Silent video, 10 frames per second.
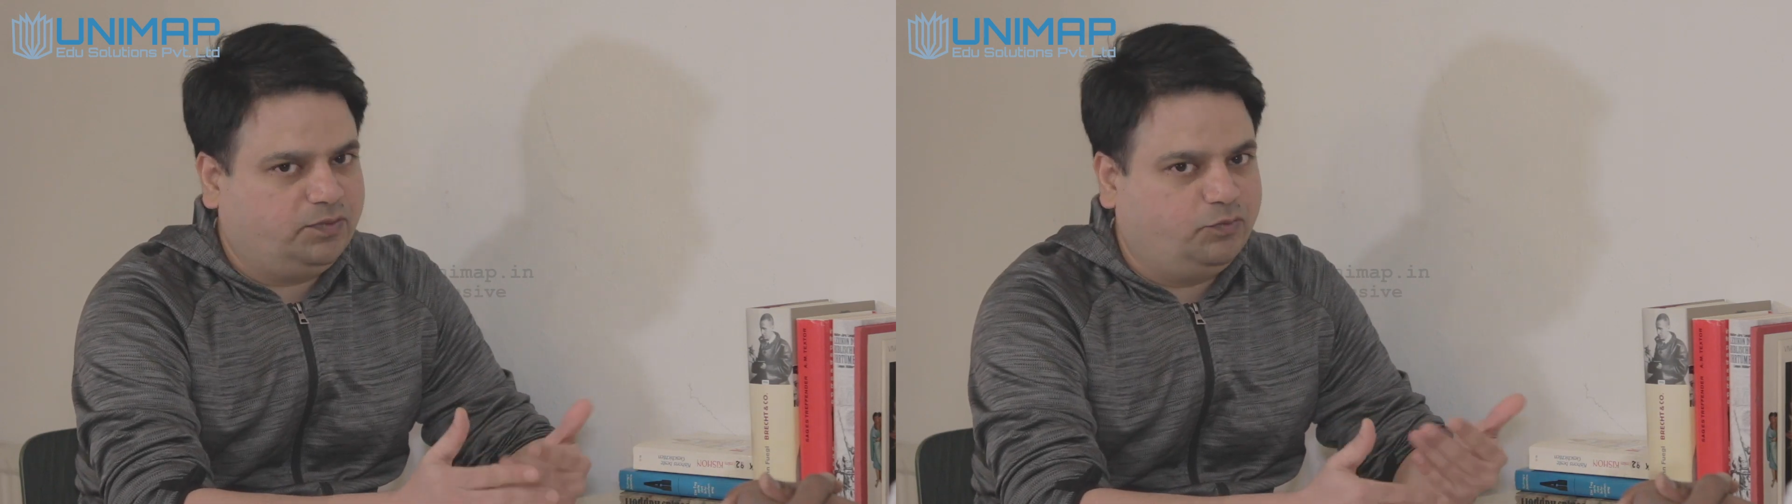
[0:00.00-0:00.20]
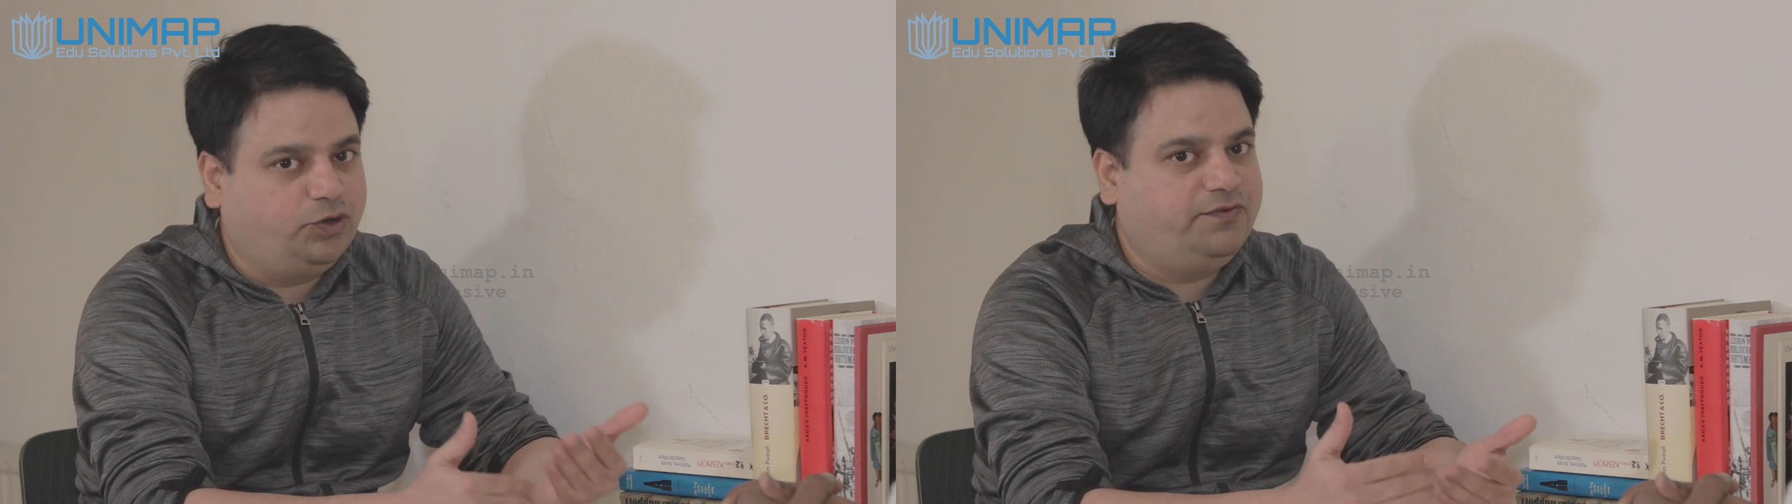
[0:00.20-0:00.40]

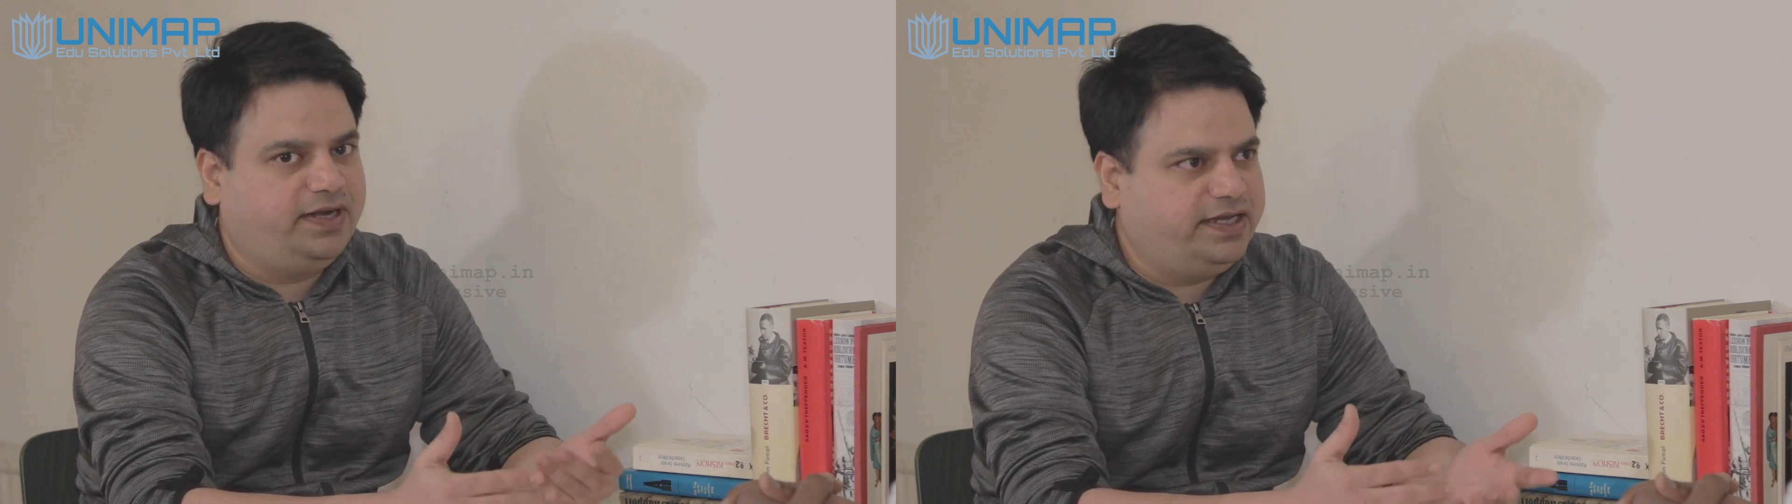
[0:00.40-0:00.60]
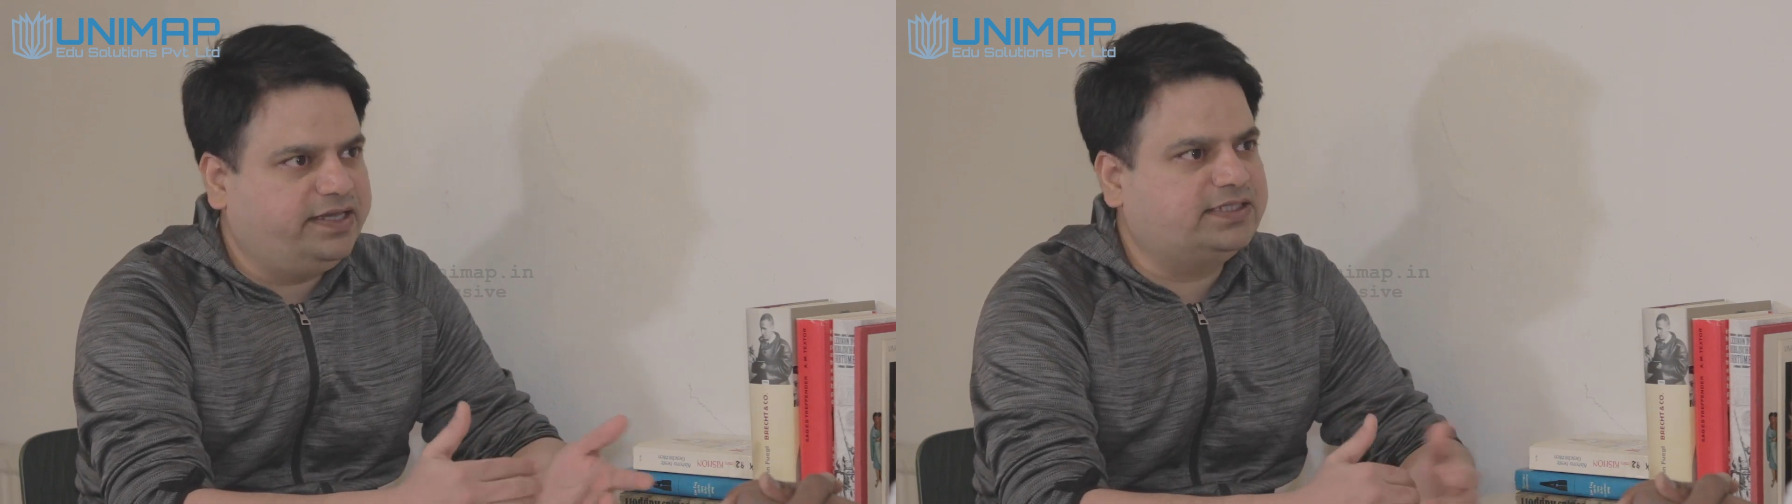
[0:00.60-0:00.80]

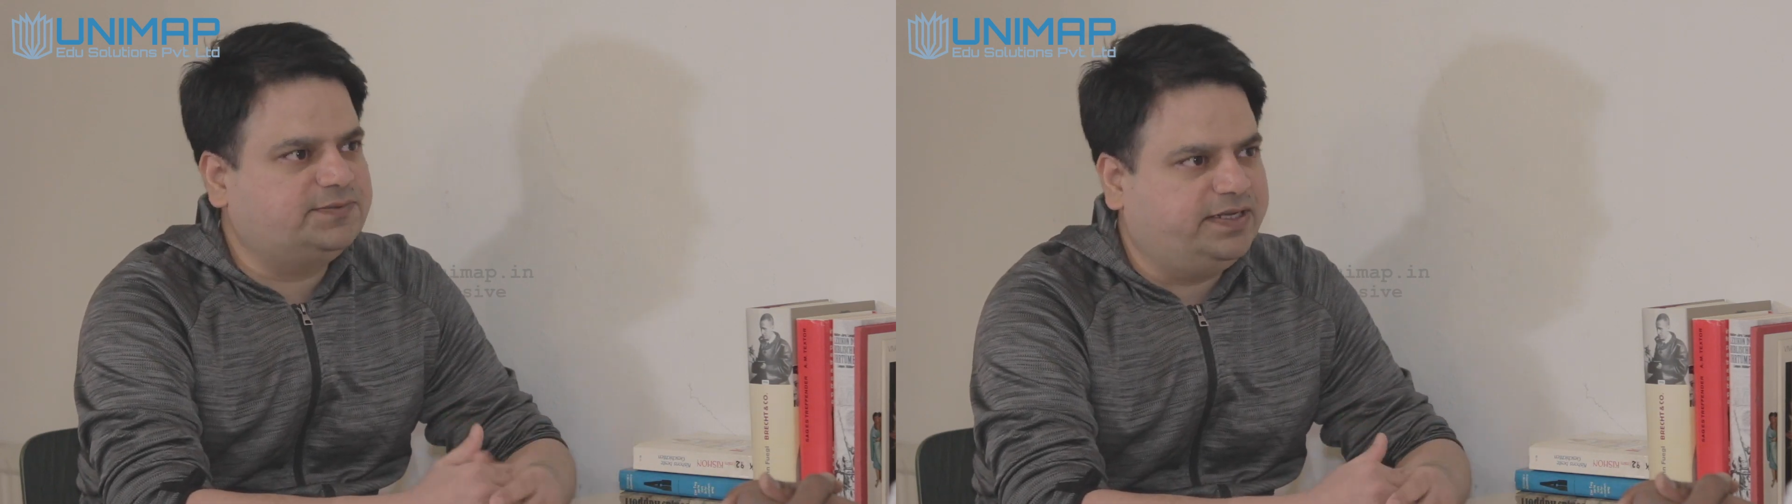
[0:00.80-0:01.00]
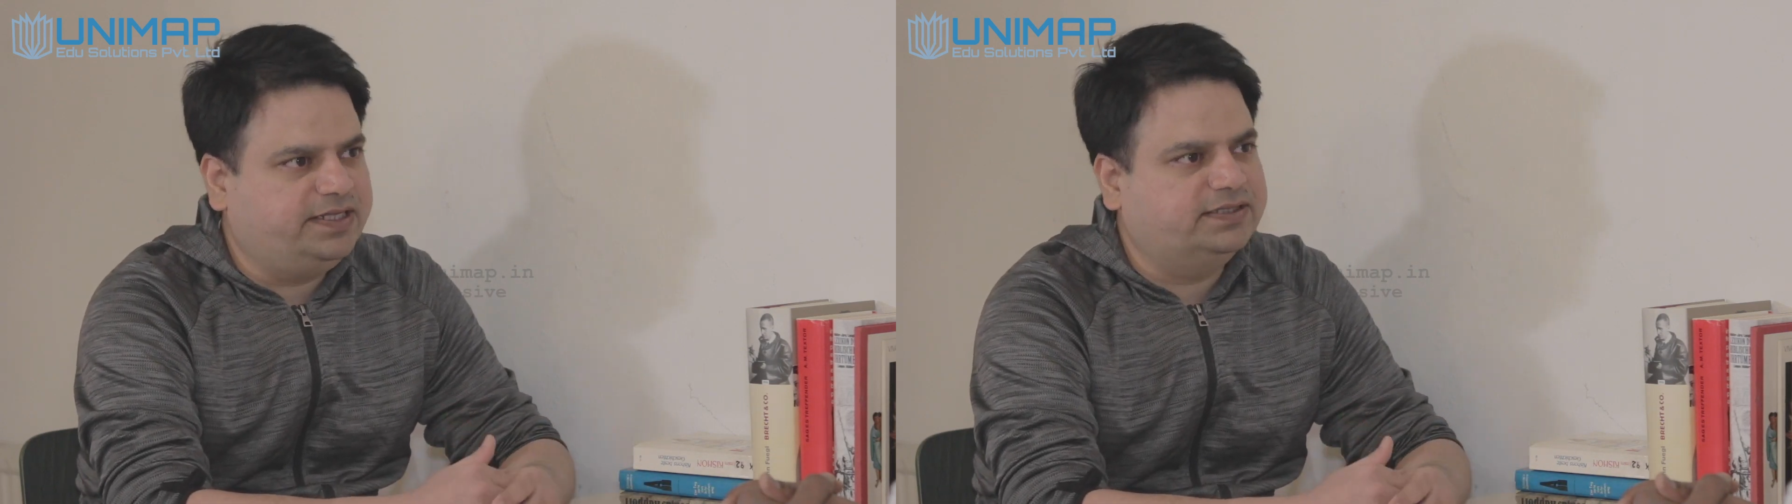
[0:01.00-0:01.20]
motivating
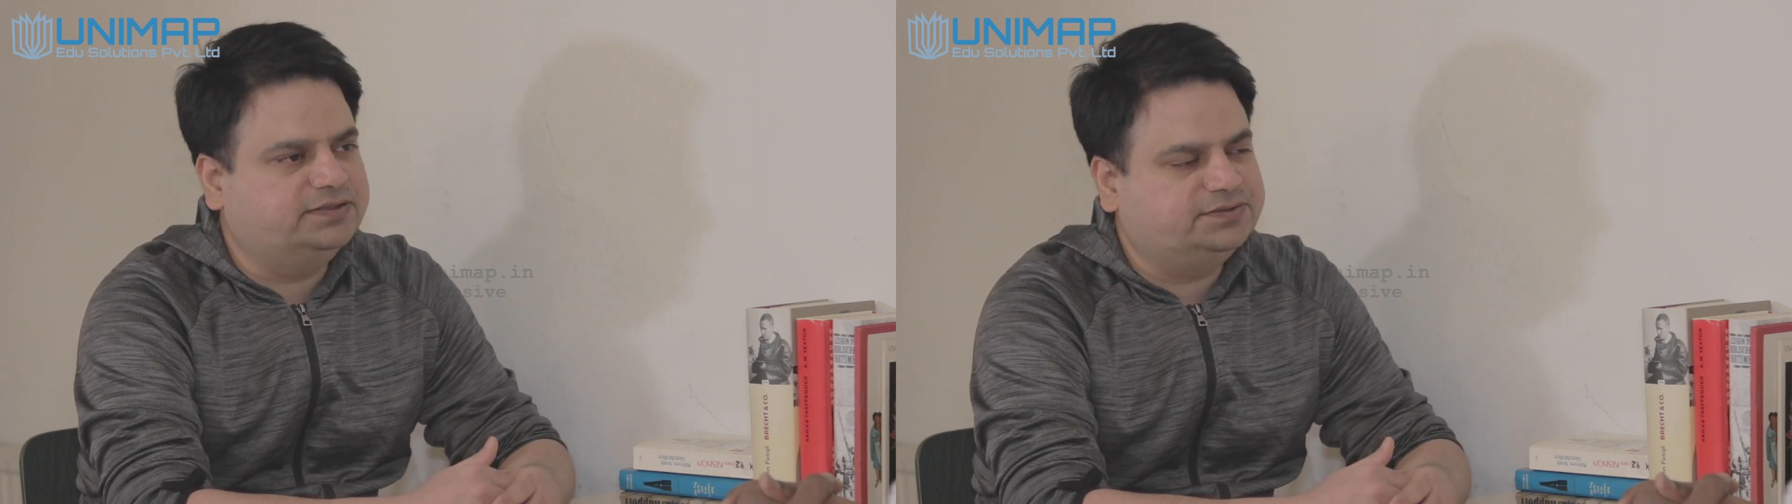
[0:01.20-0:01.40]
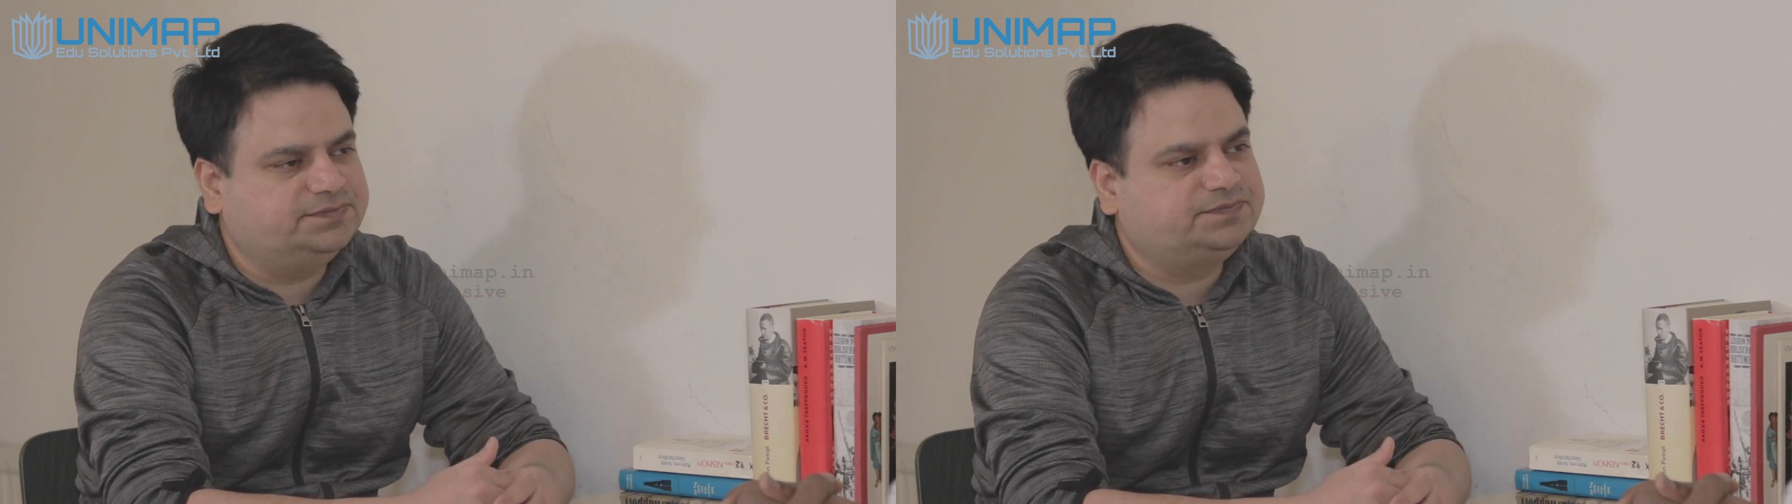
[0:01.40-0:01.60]

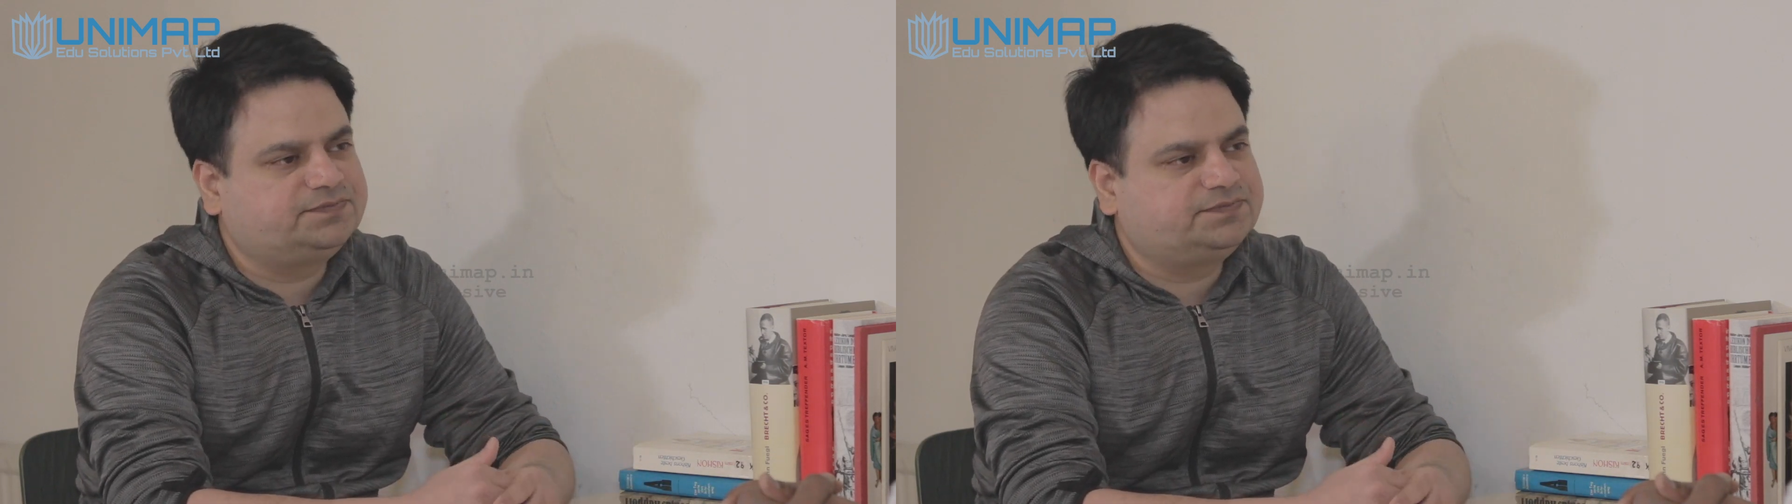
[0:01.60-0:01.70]
experience,